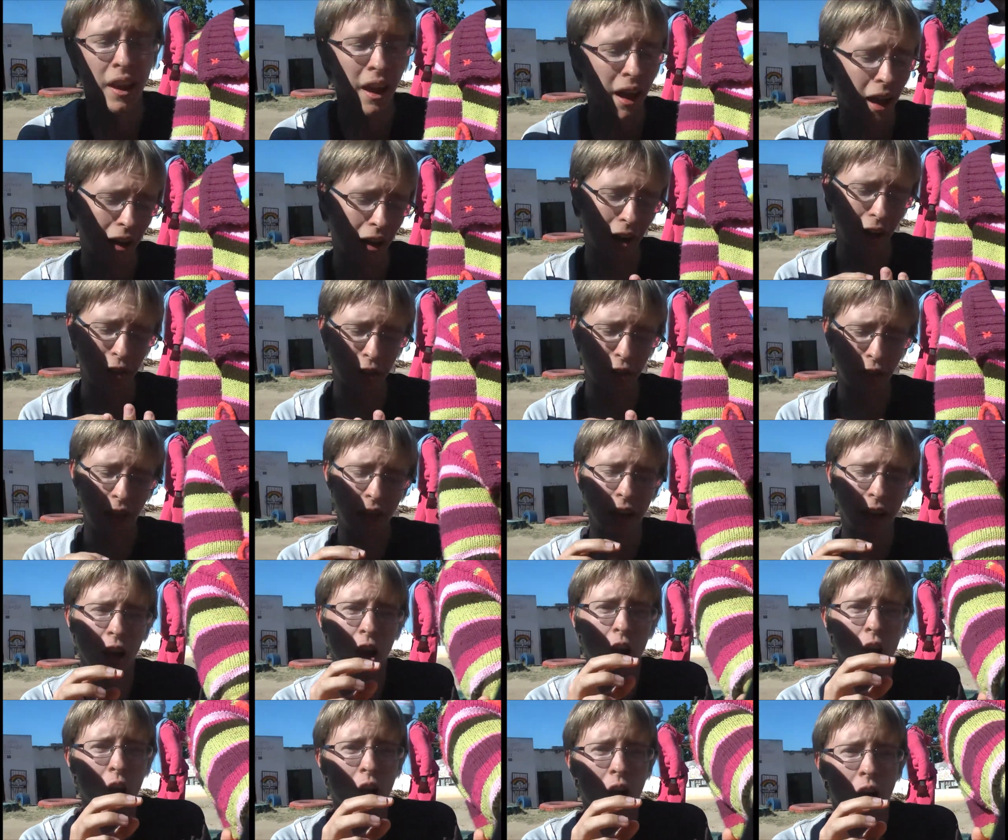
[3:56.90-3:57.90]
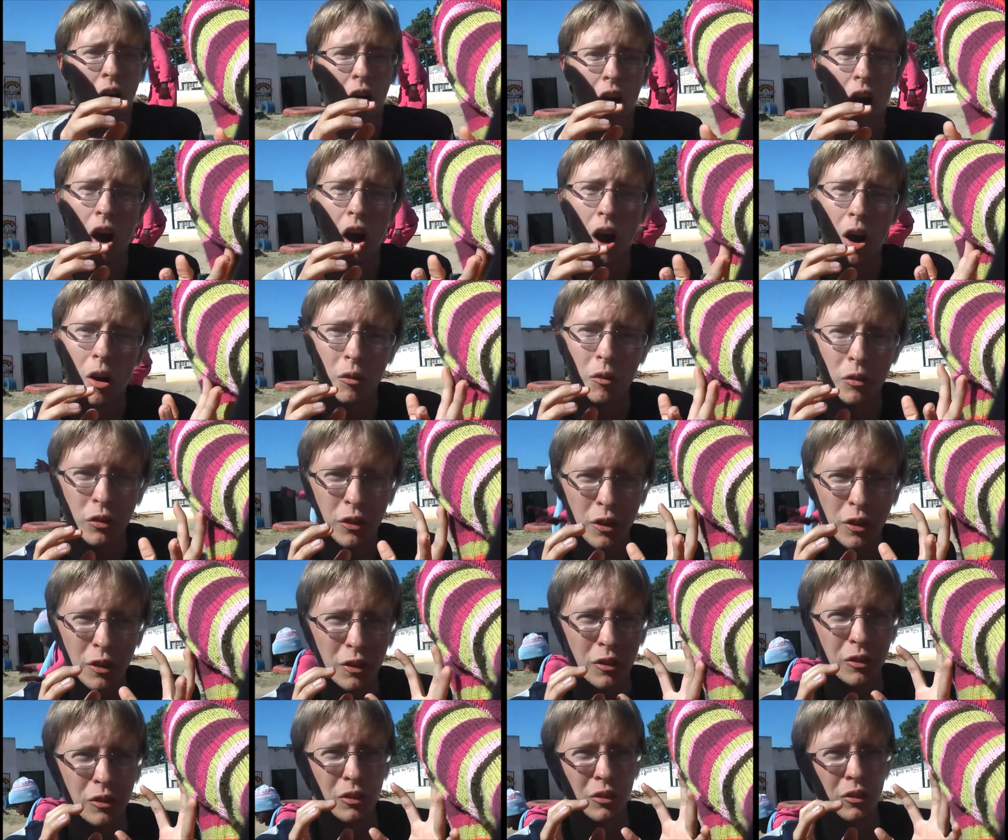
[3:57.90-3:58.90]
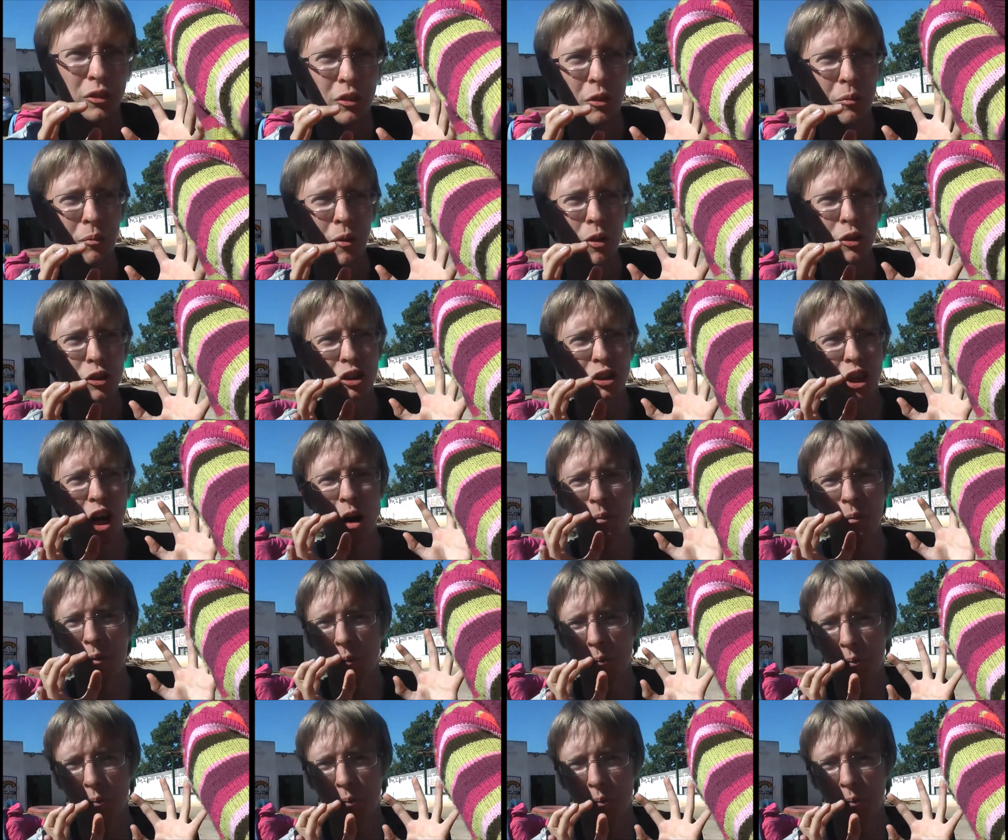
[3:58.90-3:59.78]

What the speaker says: And I think the most common